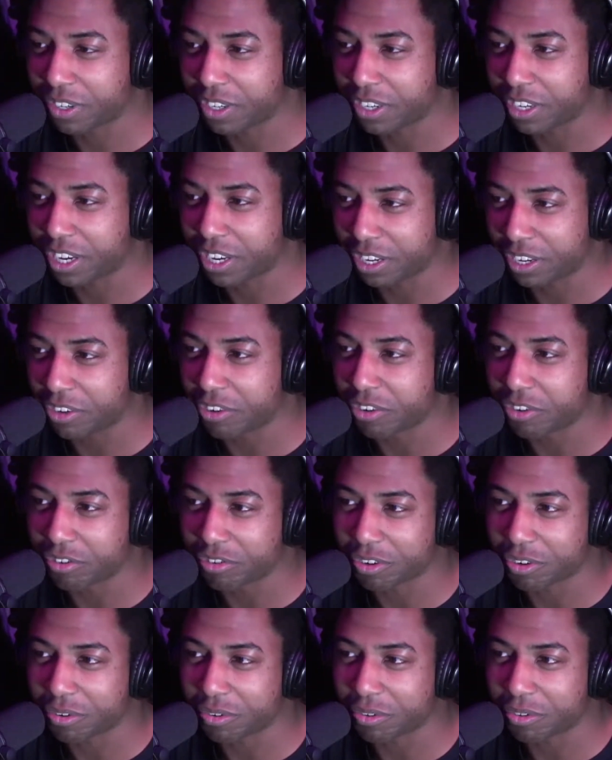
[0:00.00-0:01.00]
and indie
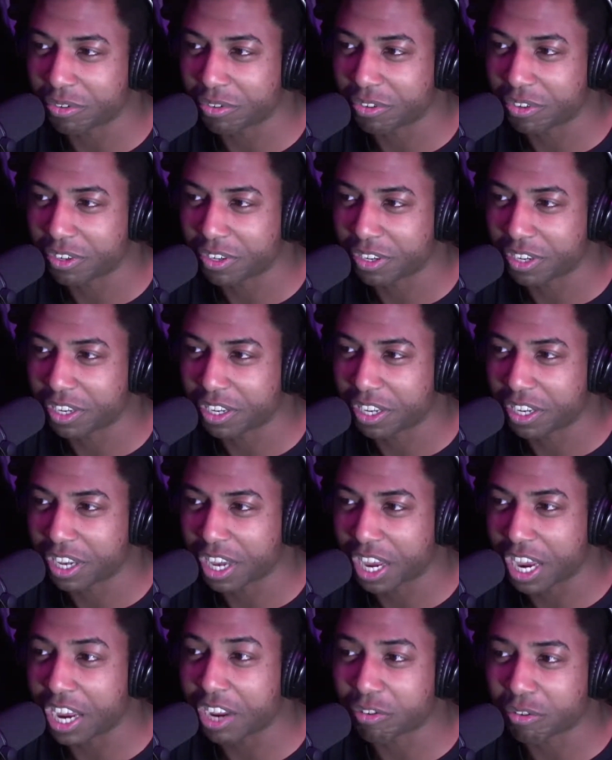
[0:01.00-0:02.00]
shows.
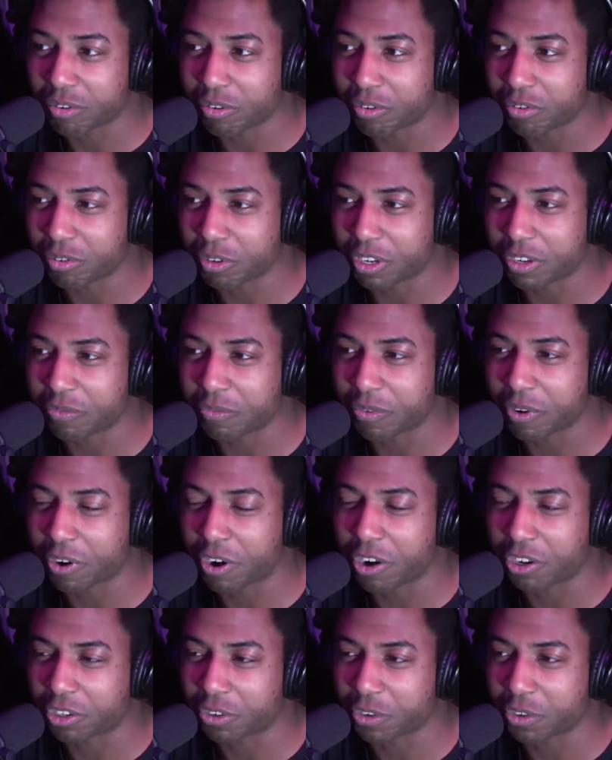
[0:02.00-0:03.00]
Andrew's
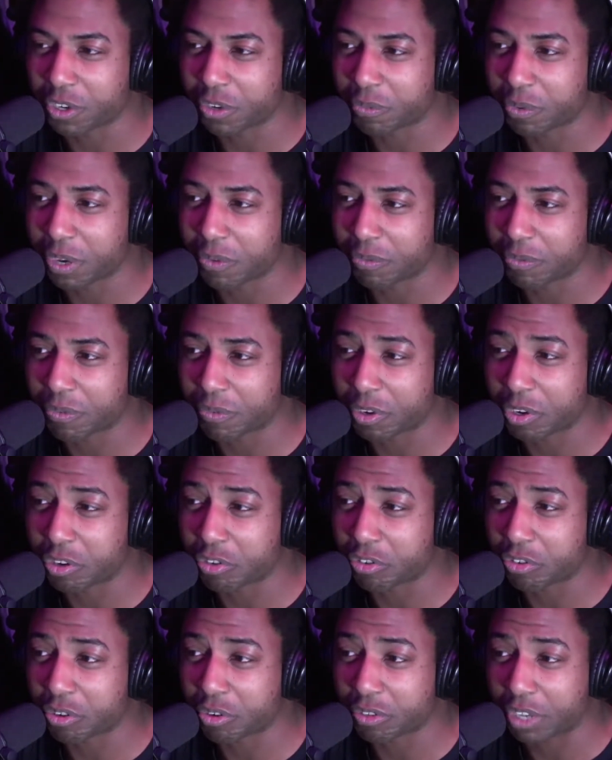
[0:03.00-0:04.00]
arguing in favor of indie
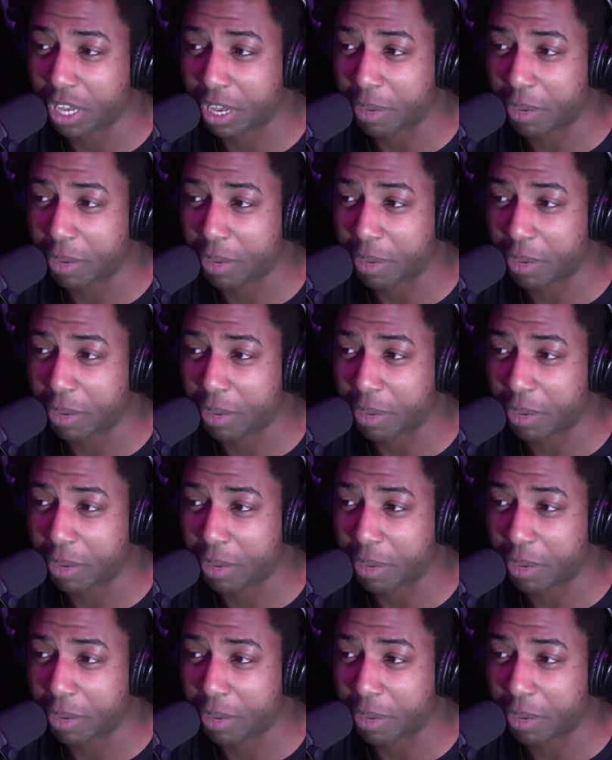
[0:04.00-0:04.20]
shows. I'm